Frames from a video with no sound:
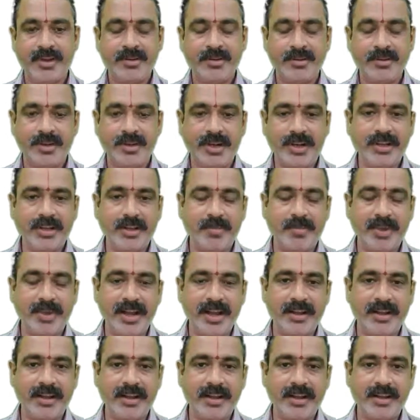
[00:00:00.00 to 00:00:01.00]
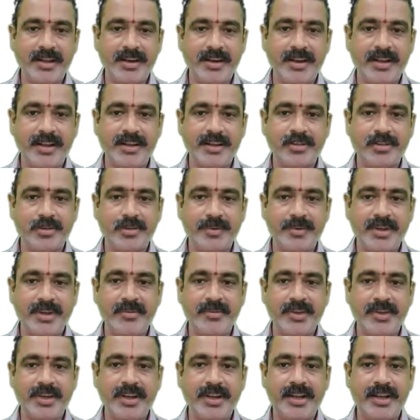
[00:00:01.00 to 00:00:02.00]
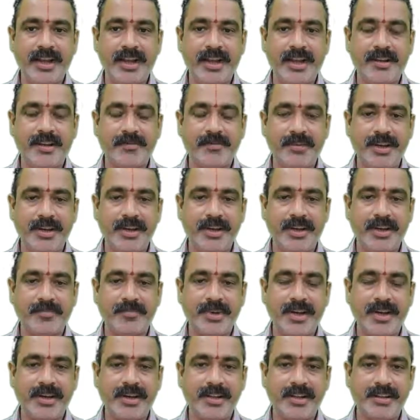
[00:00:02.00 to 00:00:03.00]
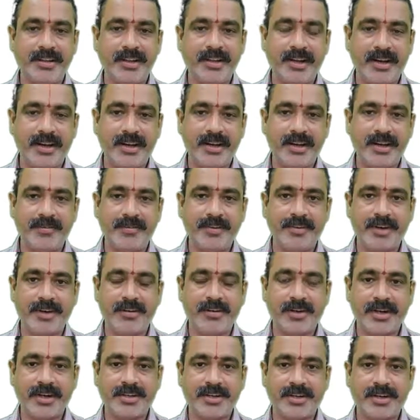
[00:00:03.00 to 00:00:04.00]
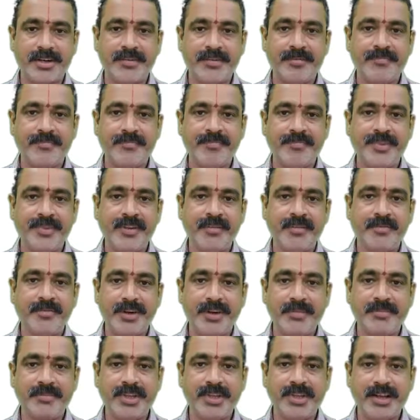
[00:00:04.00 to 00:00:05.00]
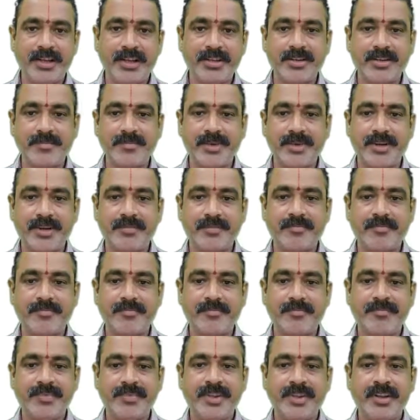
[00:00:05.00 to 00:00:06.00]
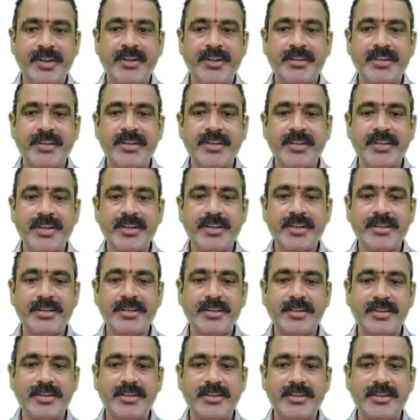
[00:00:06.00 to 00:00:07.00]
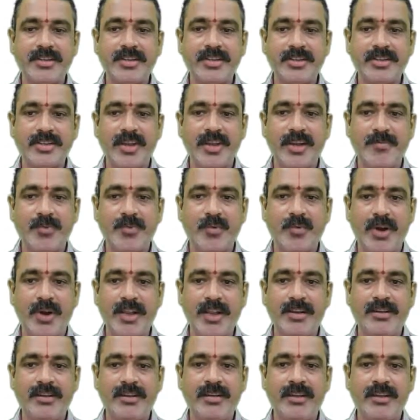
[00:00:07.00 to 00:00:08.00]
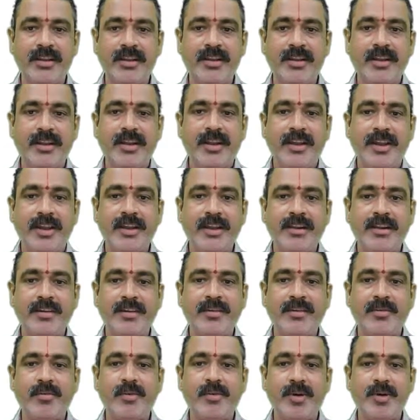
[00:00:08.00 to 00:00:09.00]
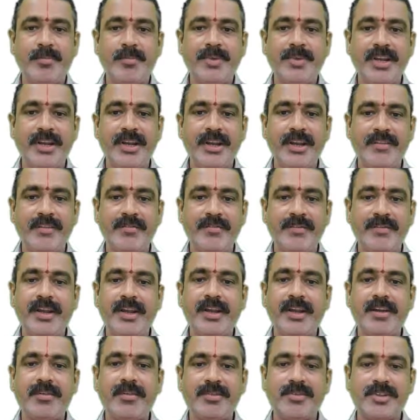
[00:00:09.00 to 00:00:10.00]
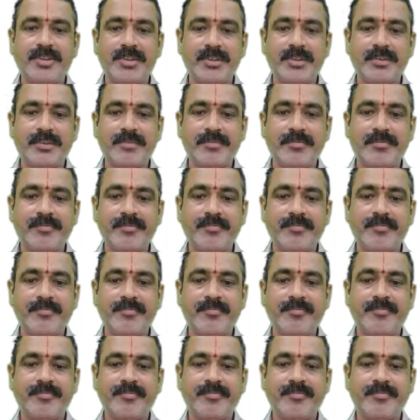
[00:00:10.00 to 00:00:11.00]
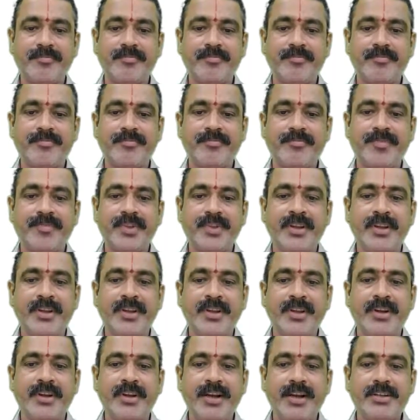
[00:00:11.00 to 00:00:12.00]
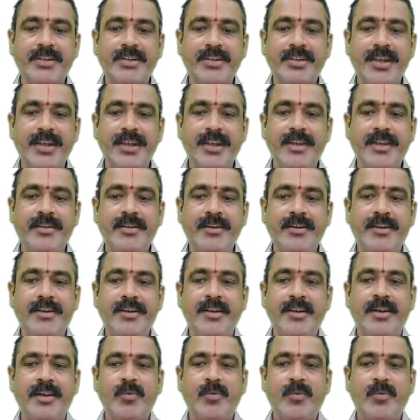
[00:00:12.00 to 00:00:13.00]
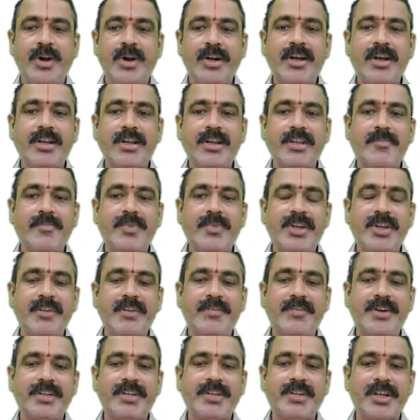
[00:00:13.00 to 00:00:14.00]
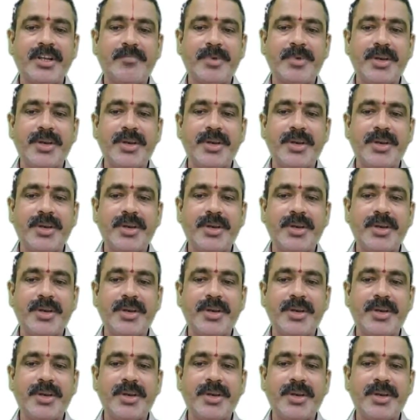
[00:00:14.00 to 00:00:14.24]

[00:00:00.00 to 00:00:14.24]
So that the banker is to be very careful in obtaining the letter of introduction from the customer. This is the step 1 in opening of accounts. Let's see what are the benefits and